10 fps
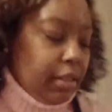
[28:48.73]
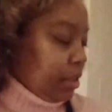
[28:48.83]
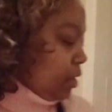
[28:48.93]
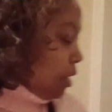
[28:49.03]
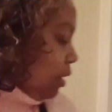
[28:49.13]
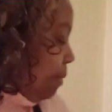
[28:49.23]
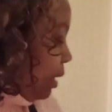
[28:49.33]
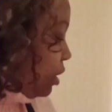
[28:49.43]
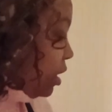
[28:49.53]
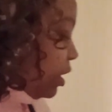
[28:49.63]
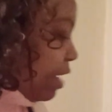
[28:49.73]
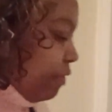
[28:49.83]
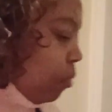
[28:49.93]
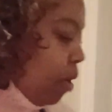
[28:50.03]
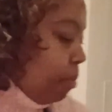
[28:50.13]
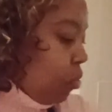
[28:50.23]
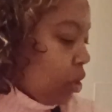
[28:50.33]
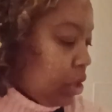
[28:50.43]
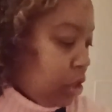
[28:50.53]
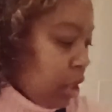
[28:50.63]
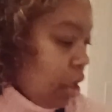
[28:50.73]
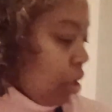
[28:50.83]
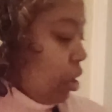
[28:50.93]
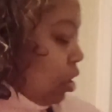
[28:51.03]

So let me just give it one more stir.